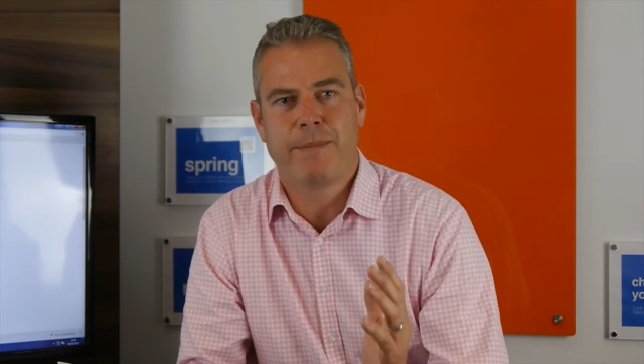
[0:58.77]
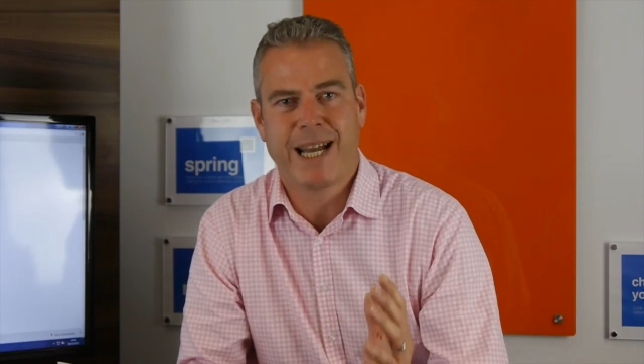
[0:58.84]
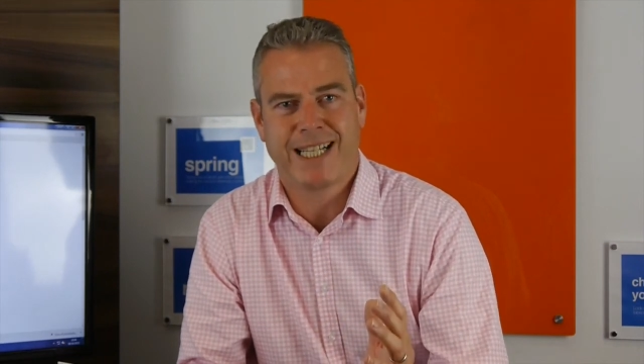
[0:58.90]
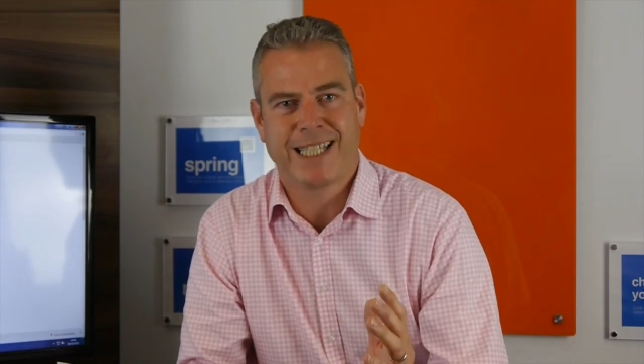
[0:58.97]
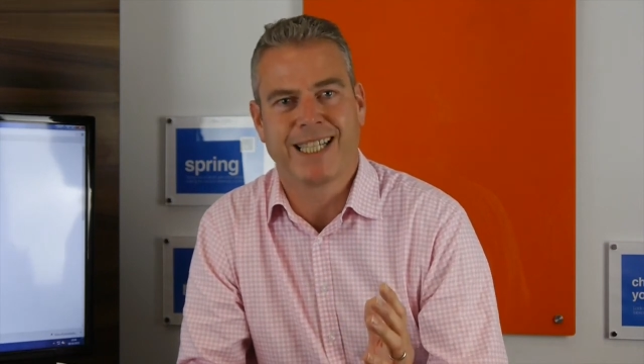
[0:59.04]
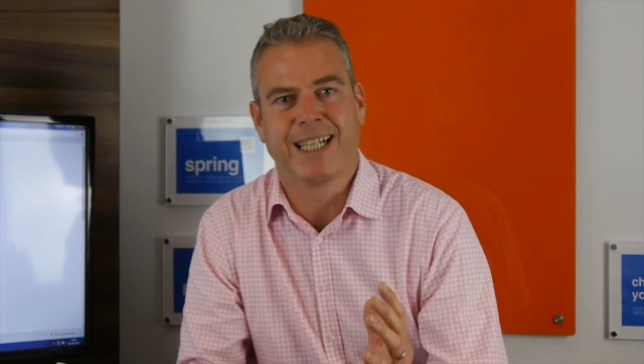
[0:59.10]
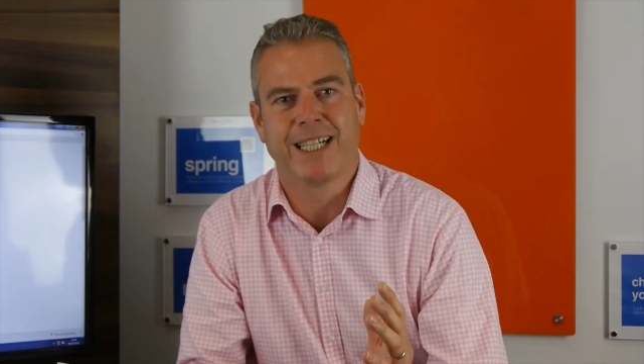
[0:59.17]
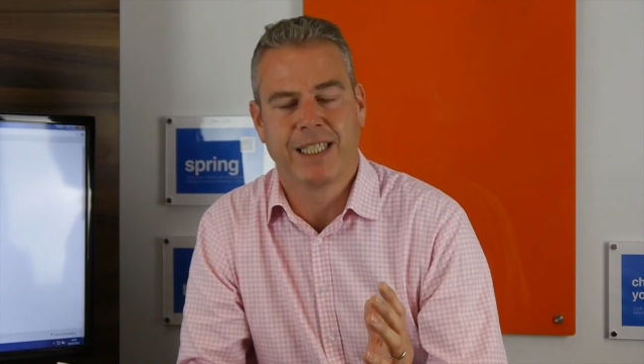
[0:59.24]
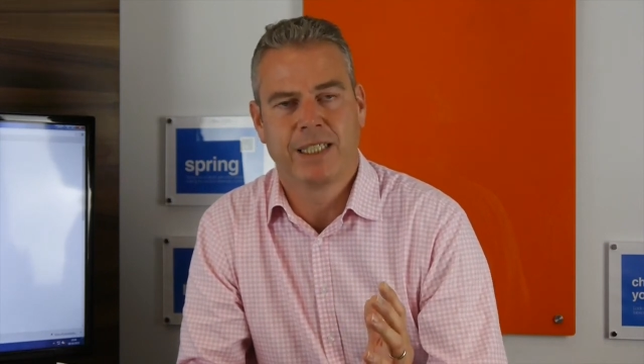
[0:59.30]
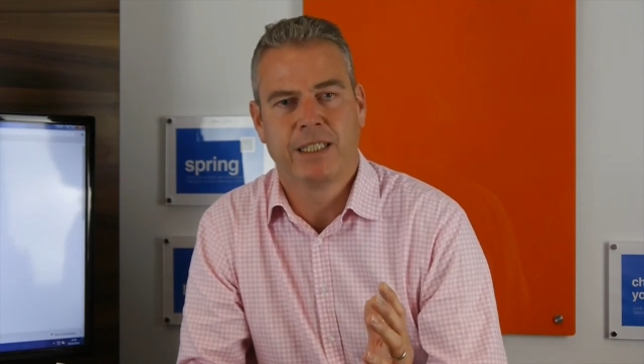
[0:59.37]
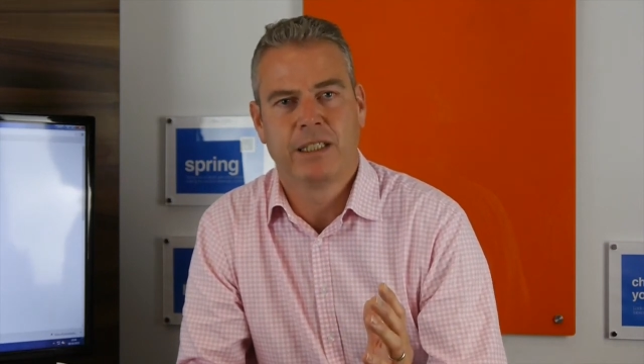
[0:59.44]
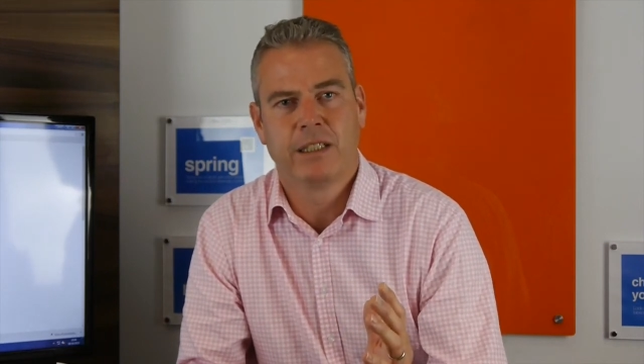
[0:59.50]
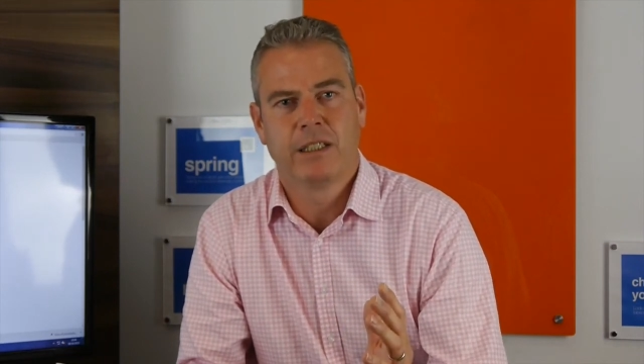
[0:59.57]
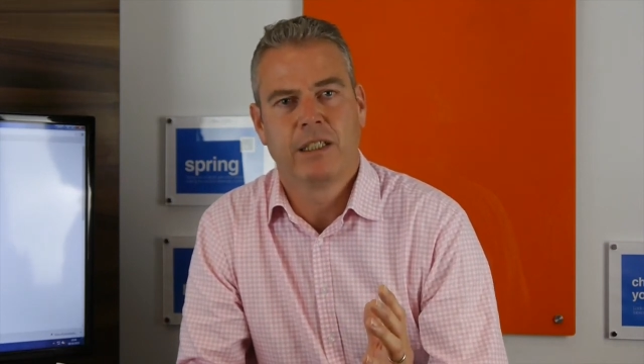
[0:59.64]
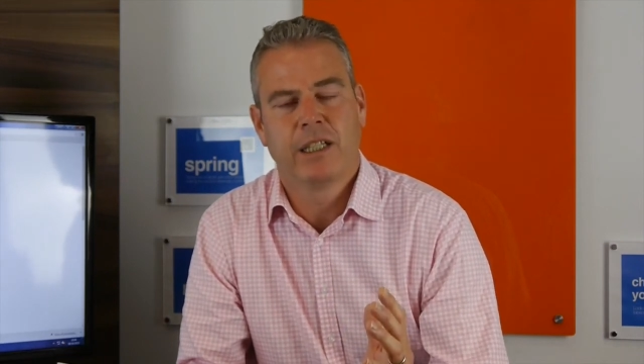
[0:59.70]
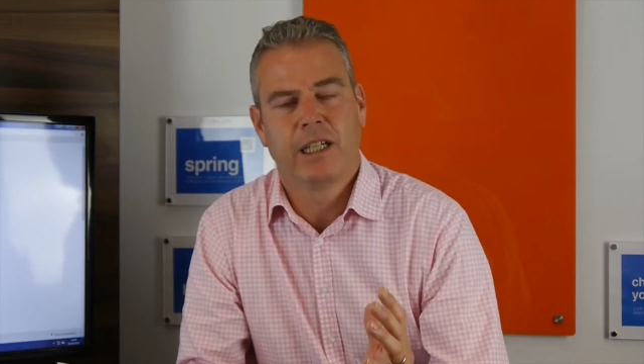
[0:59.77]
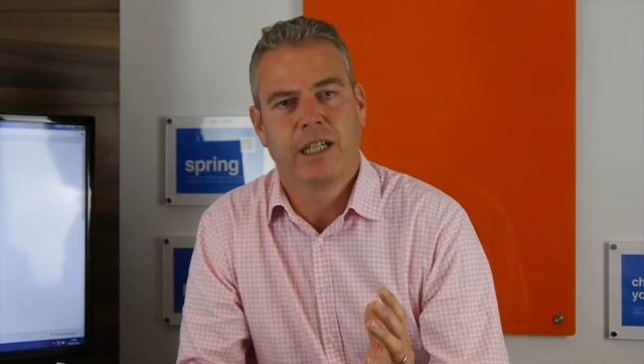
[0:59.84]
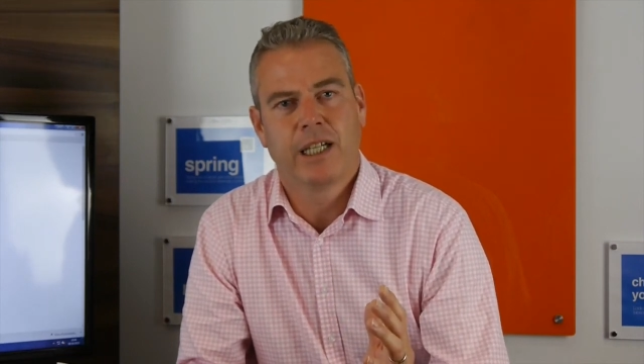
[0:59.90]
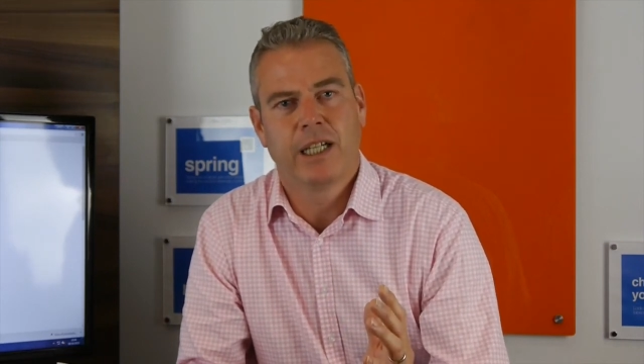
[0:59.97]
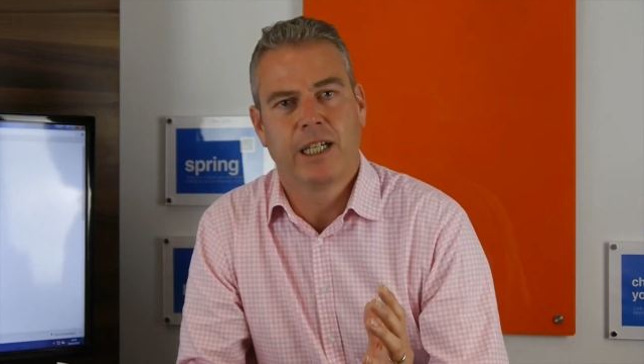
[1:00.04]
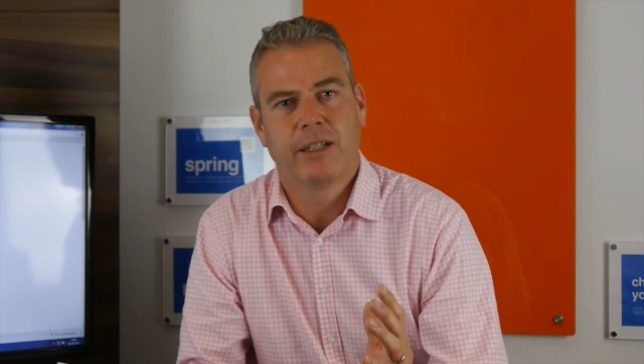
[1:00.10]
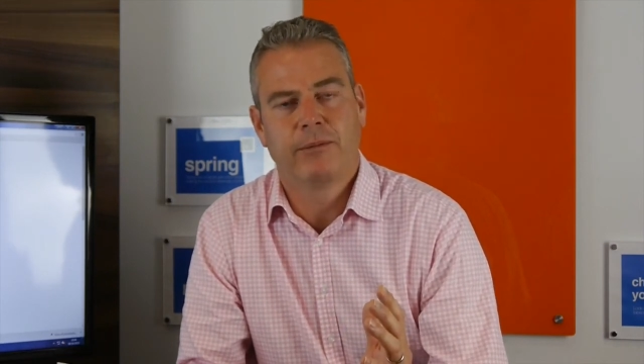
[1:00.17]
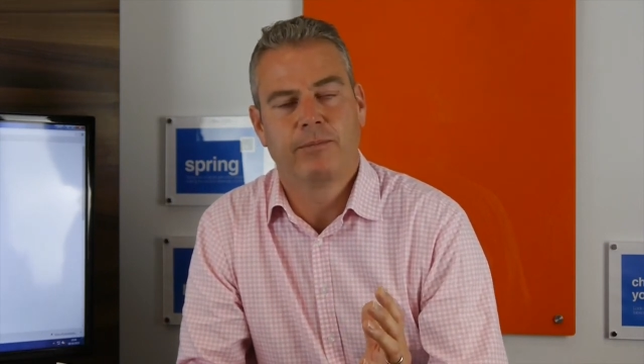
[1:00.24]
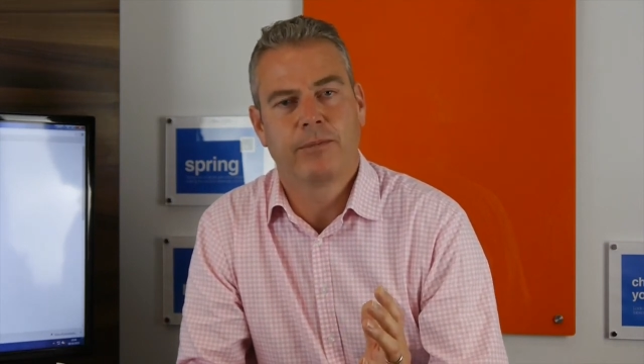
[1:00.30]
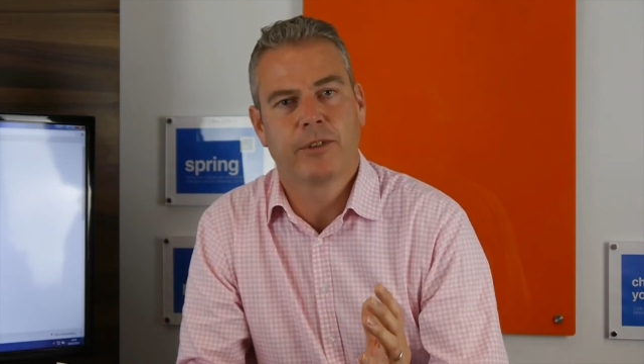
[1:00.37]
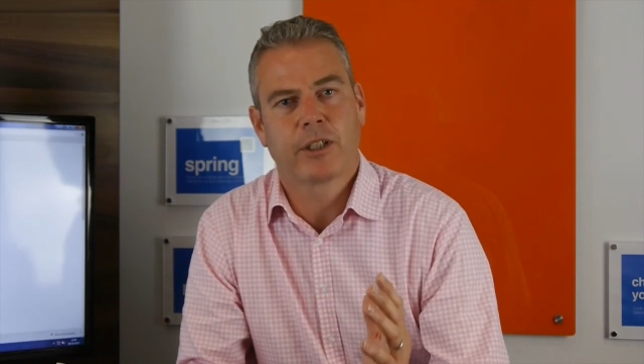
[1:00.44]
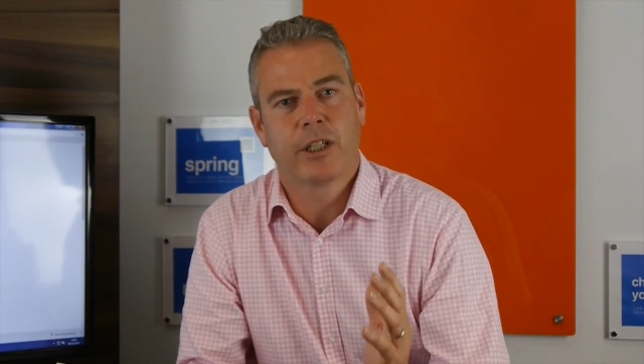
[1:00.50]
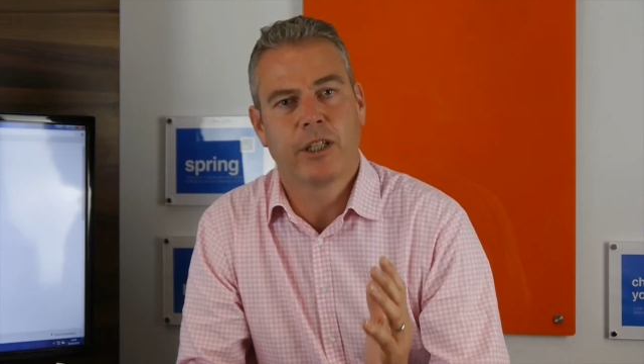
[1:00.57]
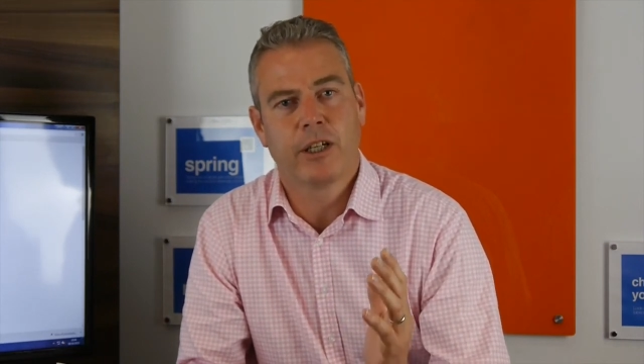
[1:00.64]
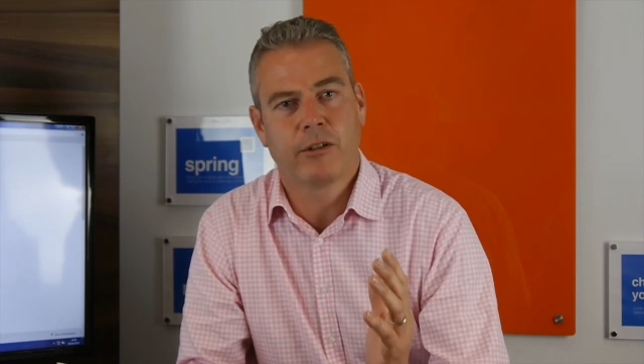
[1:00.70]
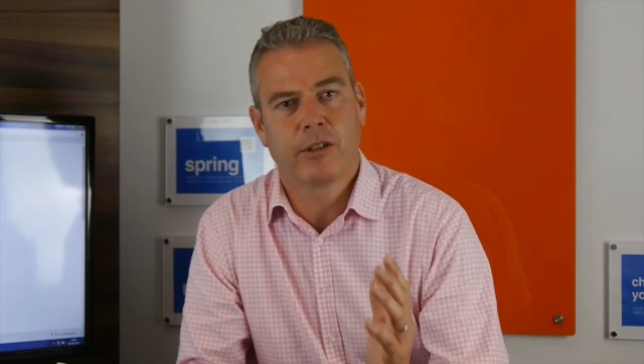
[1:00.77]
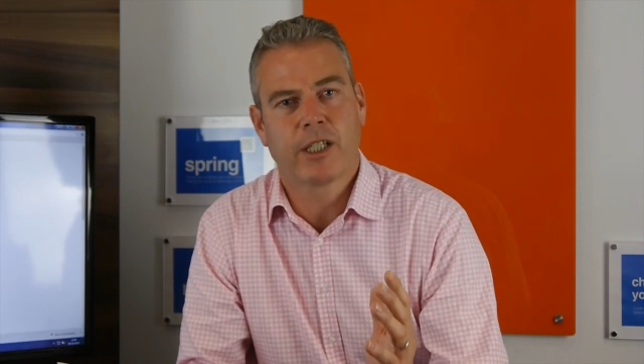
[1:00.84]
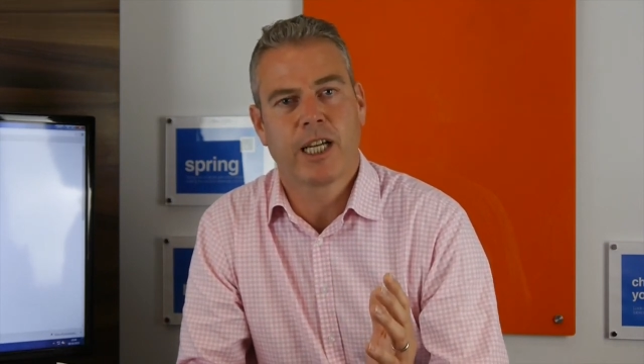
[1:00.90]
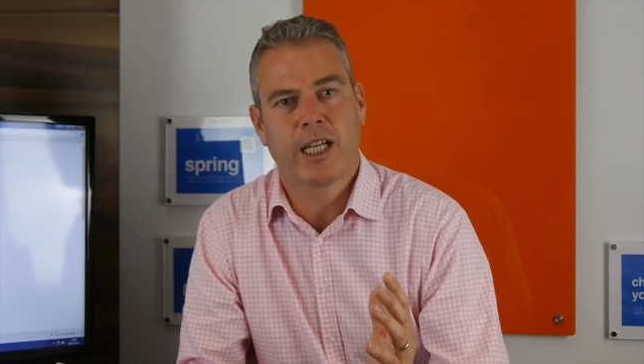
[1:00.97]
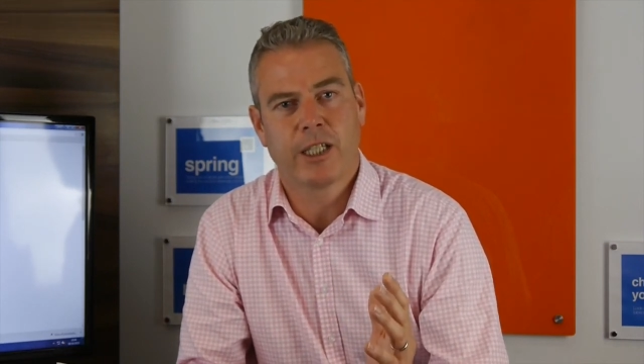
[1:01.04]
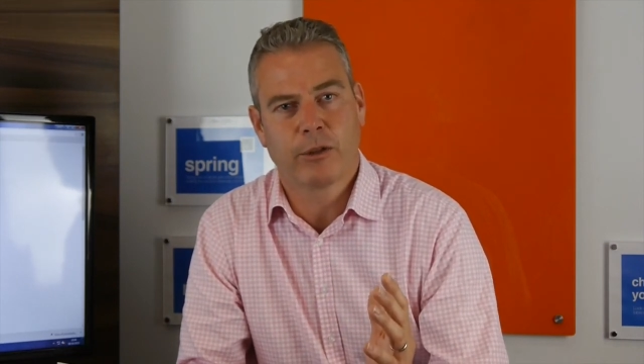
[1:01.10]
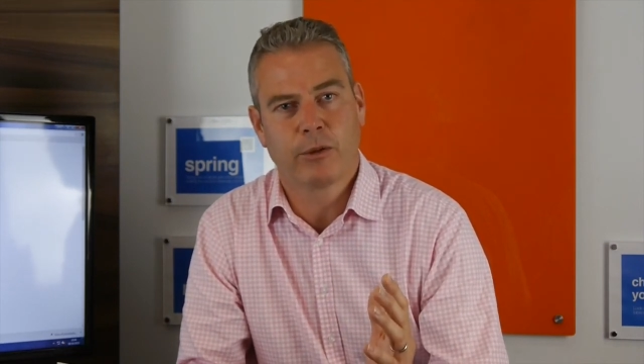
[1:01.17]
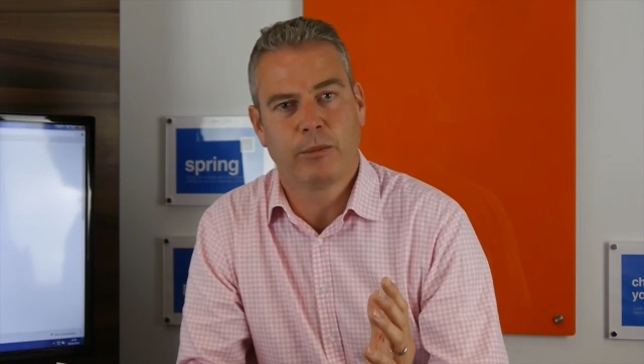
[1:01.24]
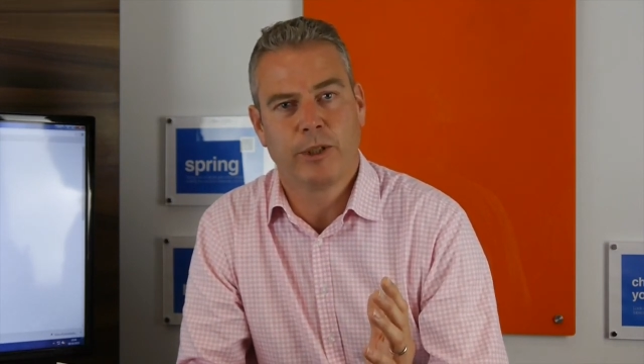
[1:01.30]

better. Um, so those dates